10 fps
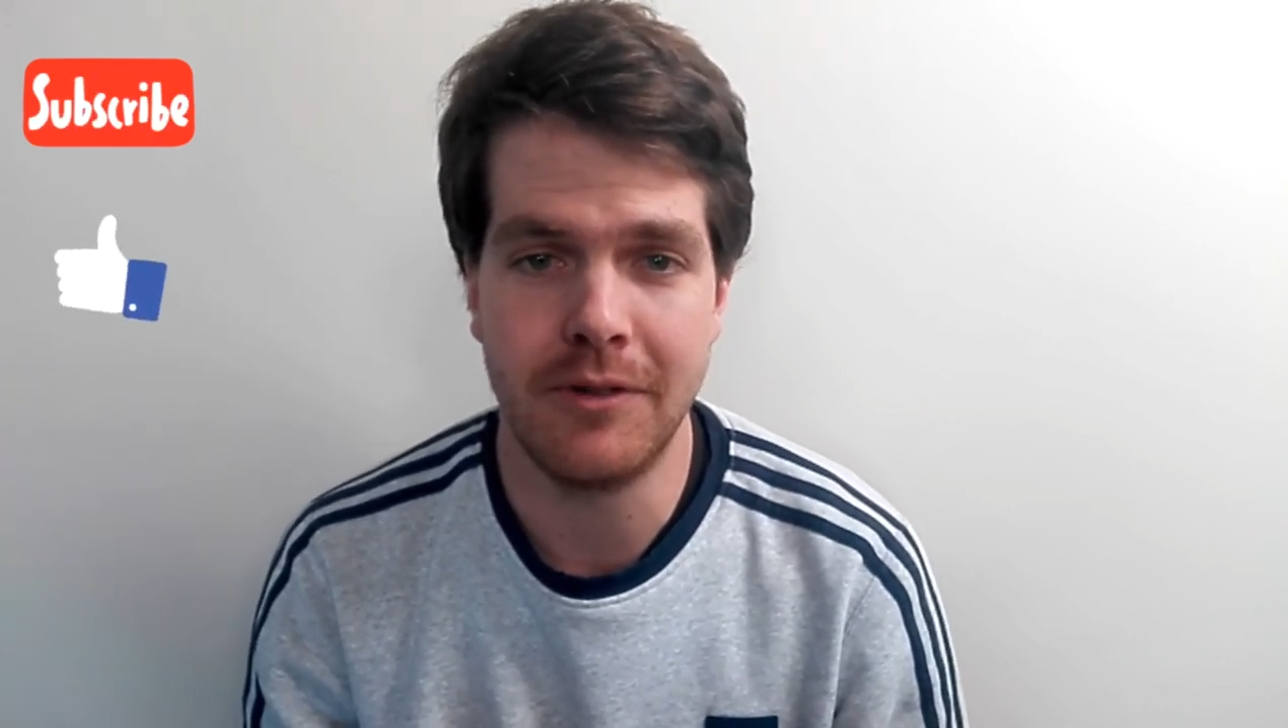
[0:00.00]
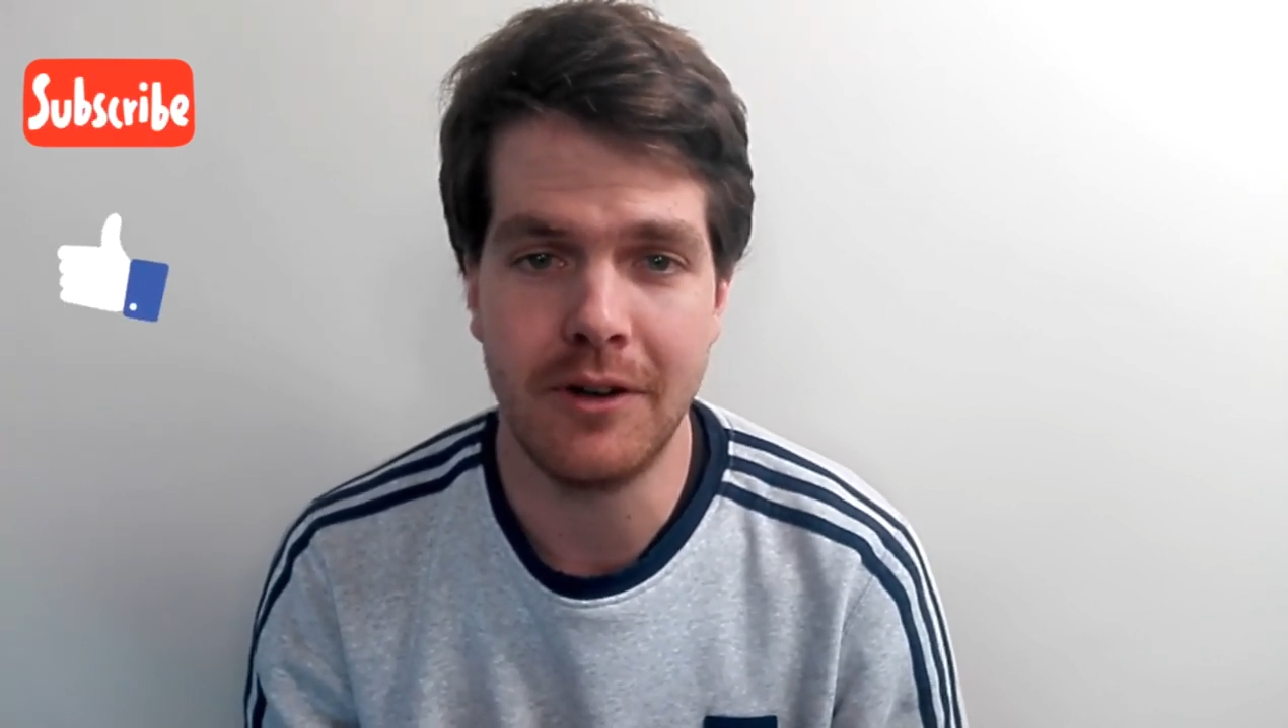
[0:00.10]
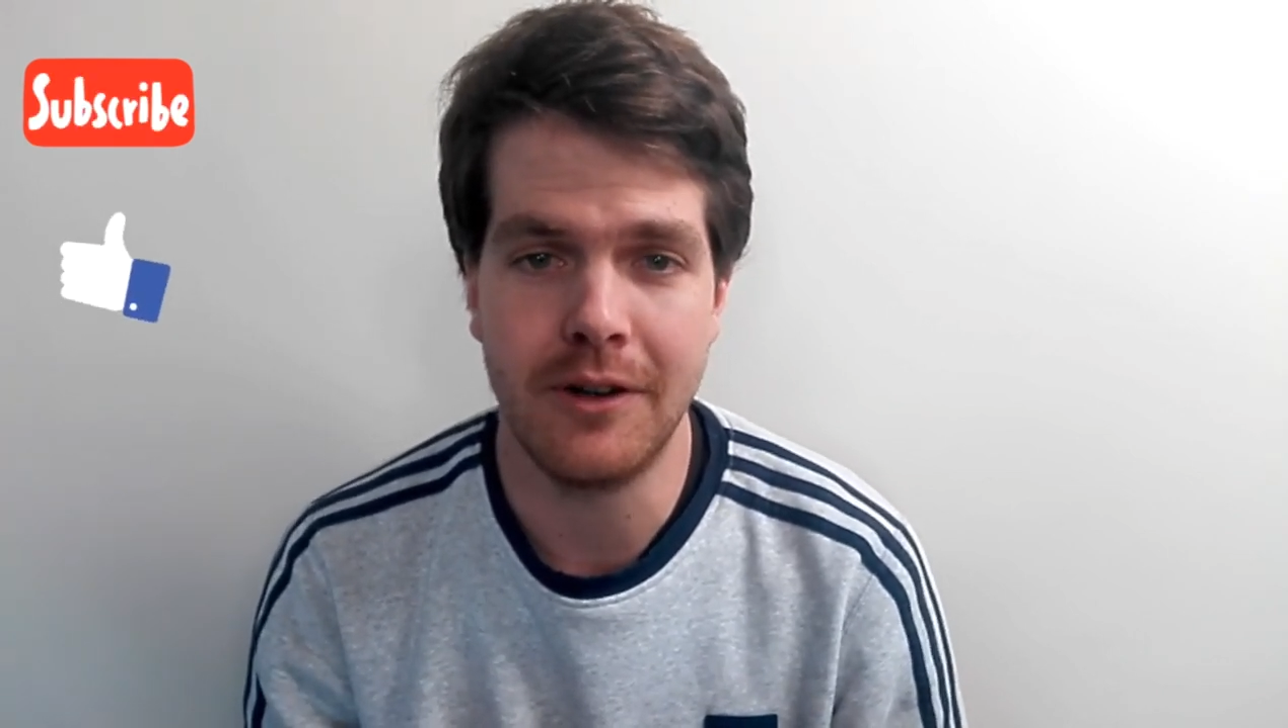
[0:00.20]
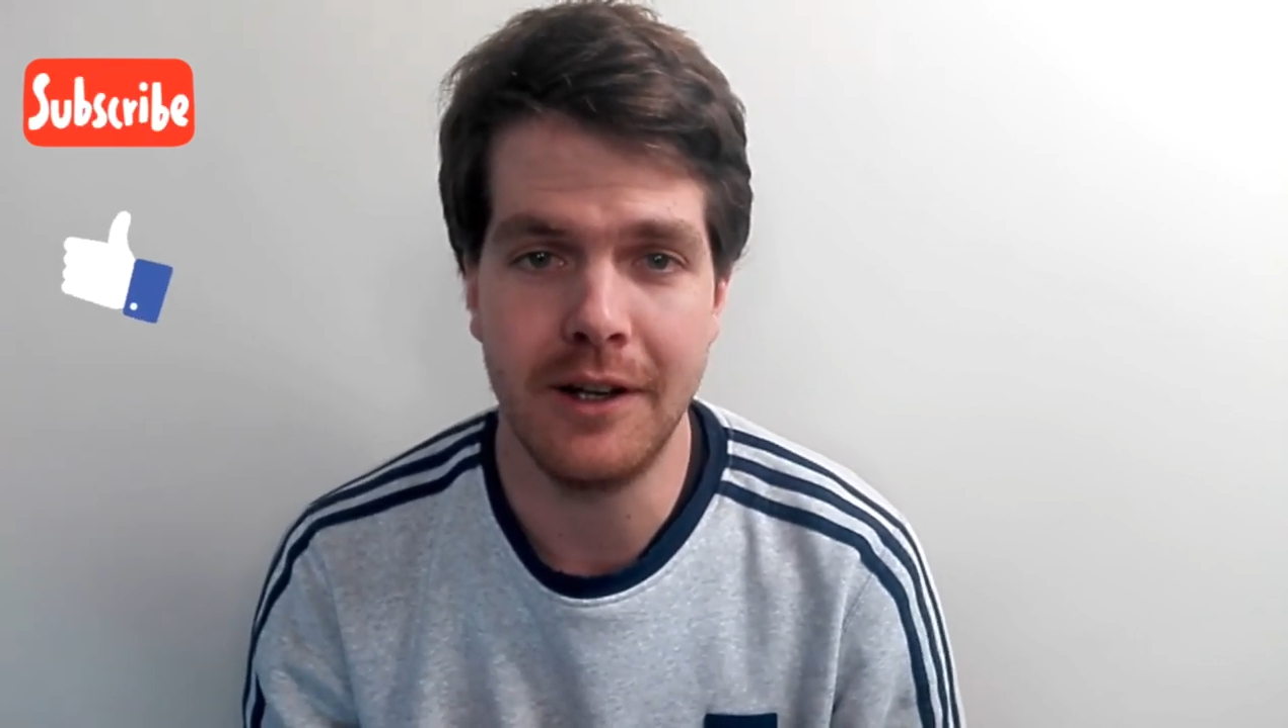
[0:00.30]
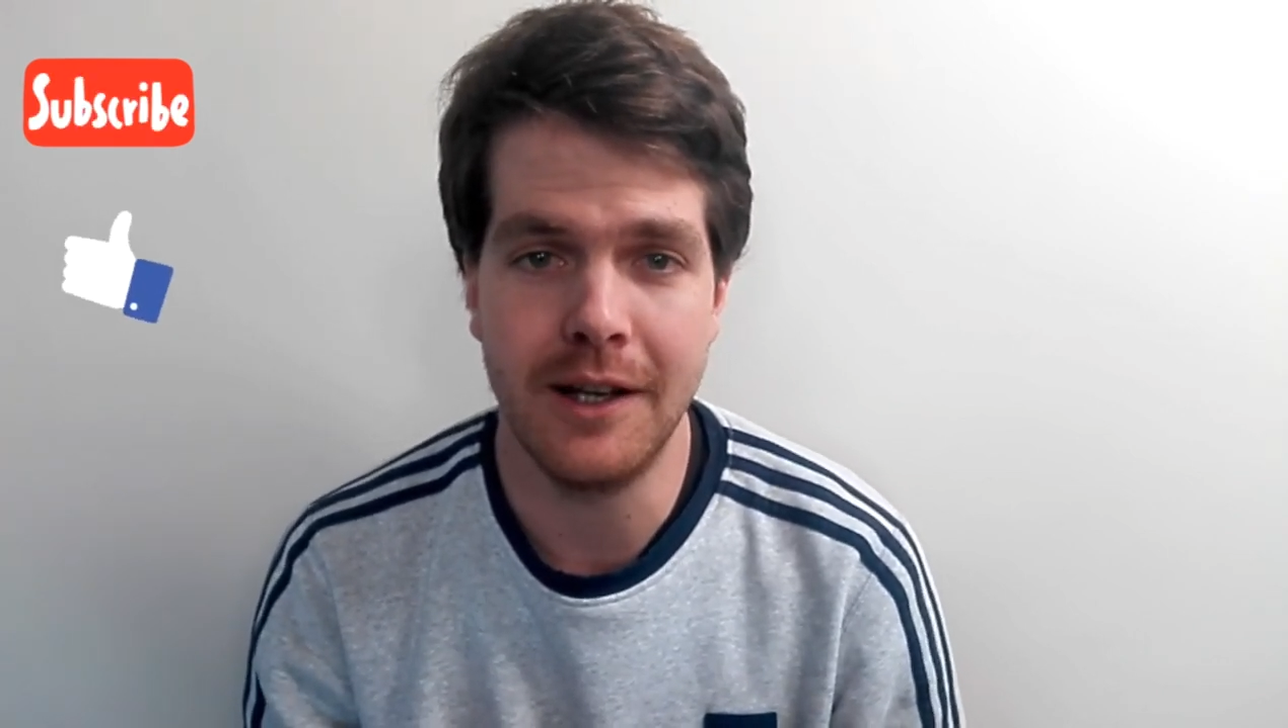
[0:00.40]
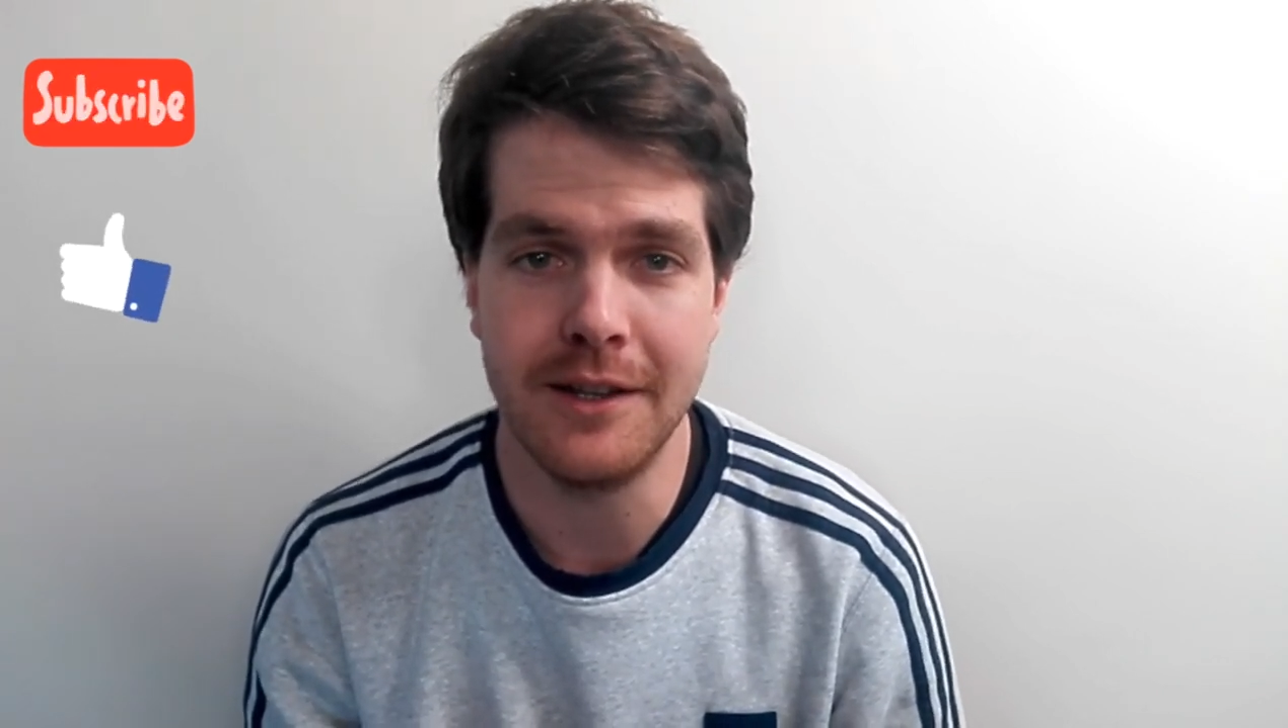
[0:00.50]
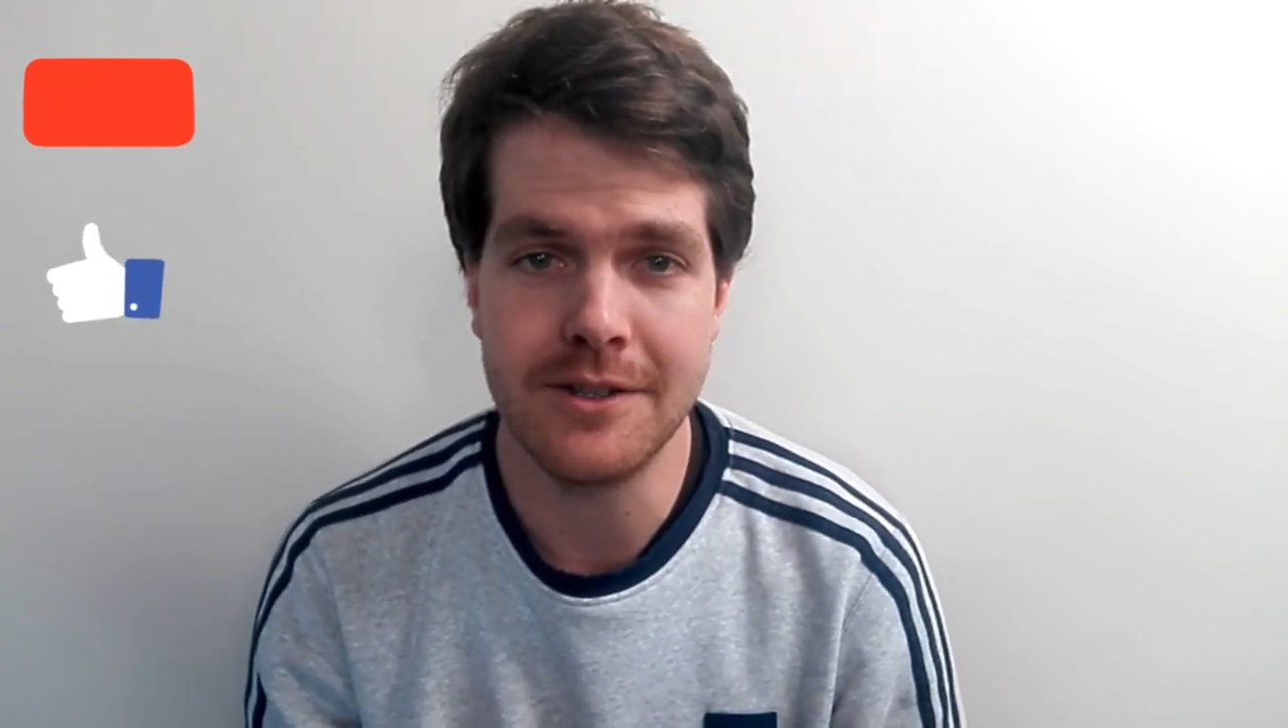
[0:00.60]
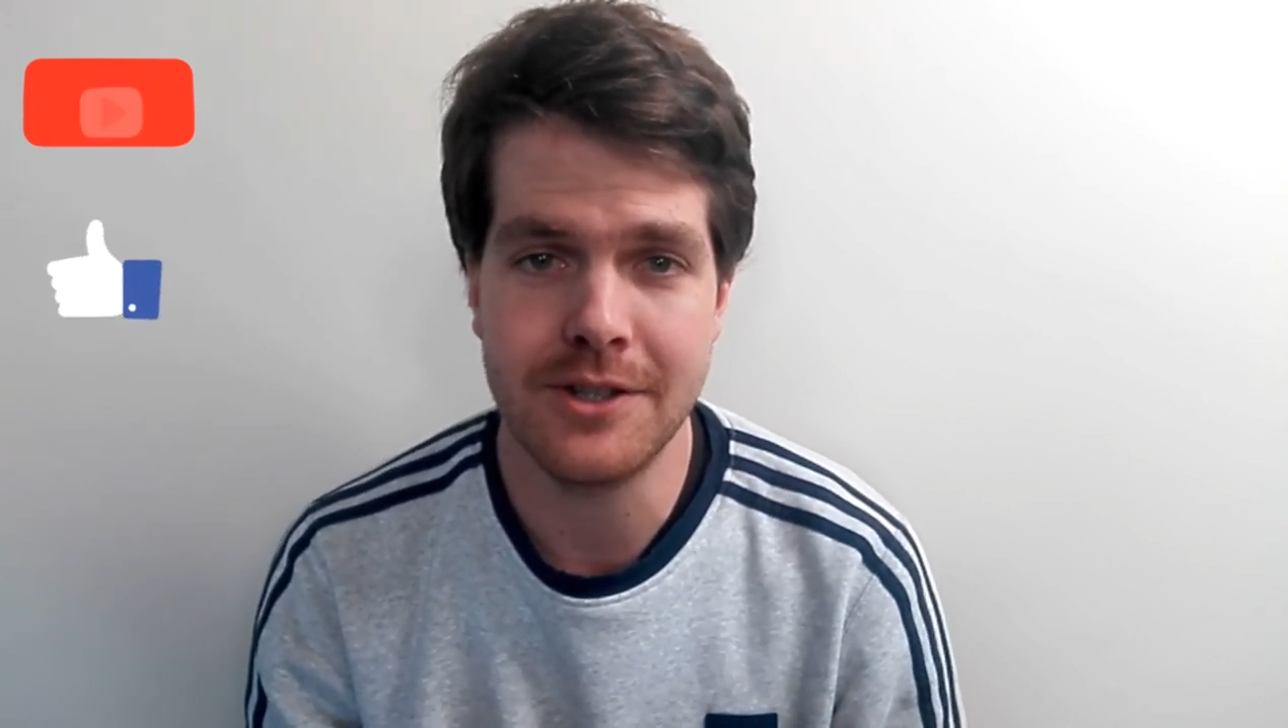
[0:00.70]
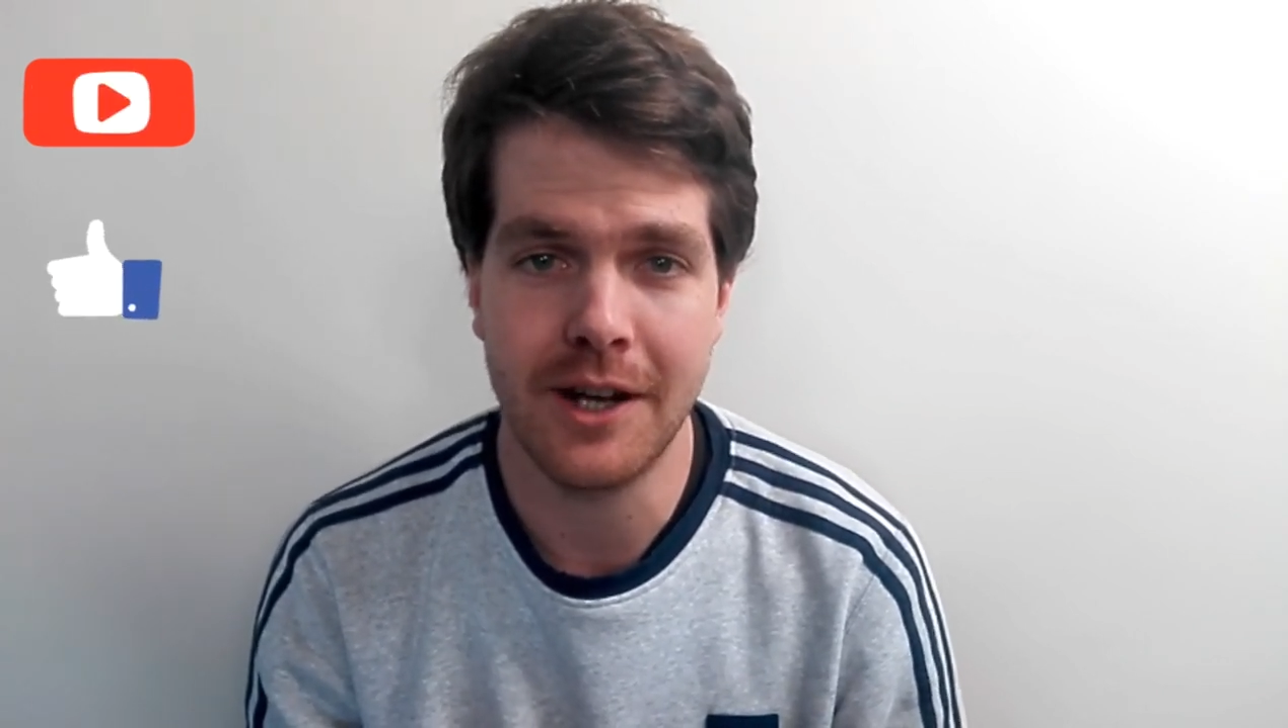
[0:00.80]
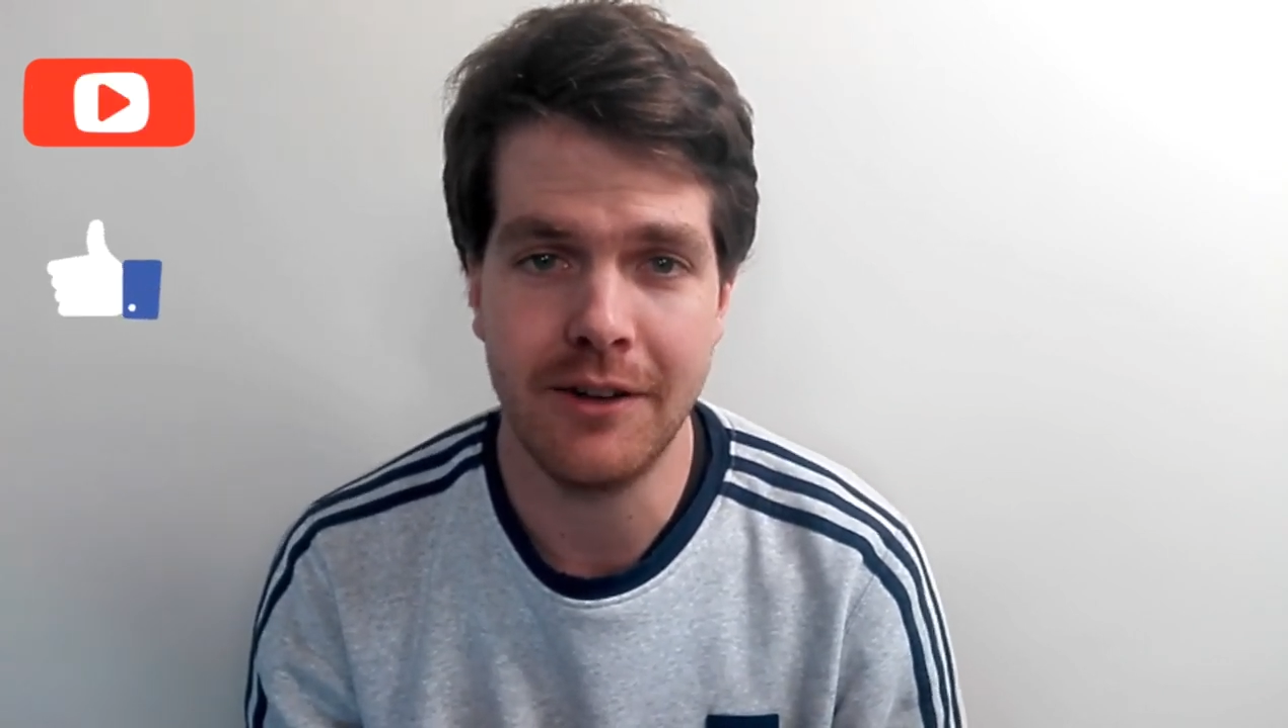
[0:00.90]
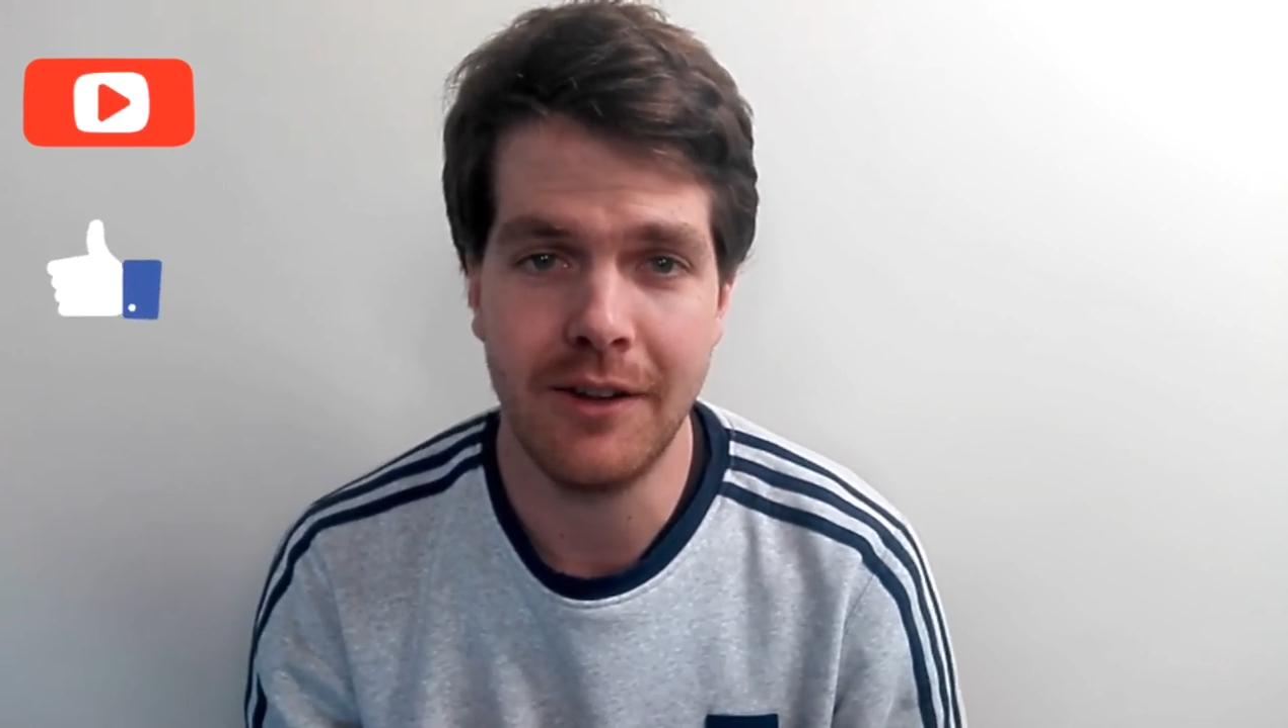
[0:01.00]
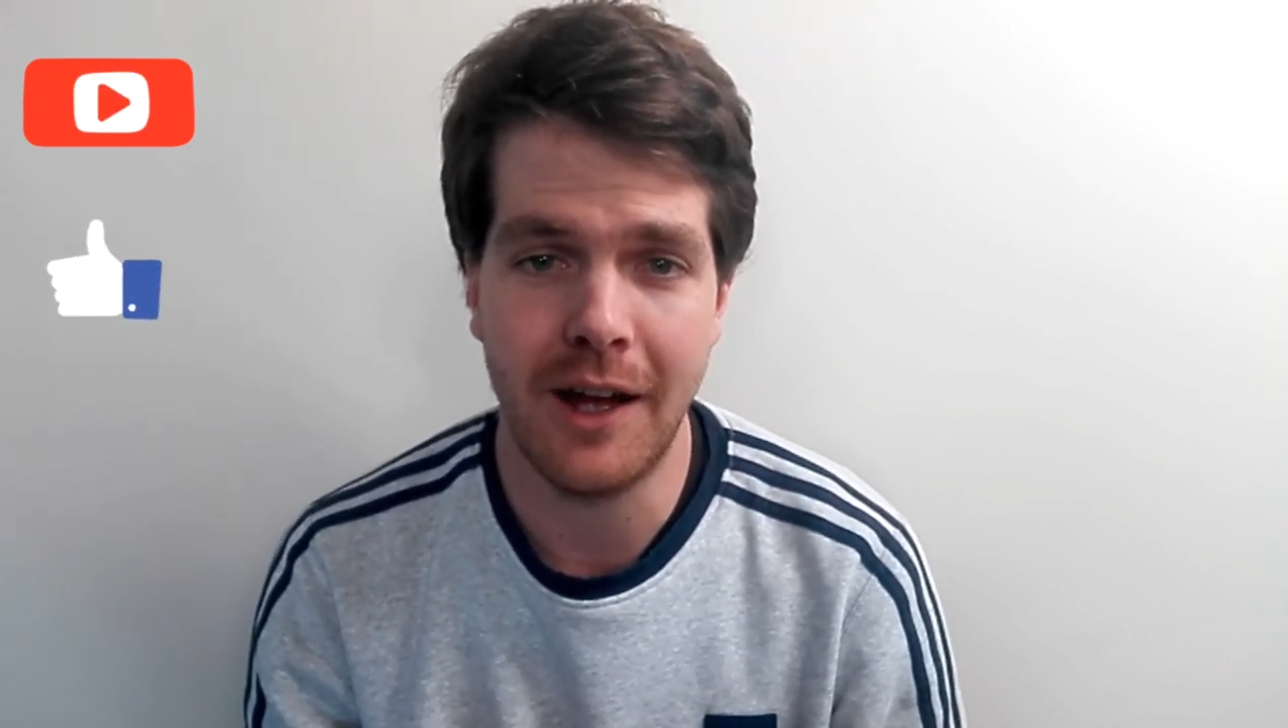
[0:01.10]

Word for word: far in this channel.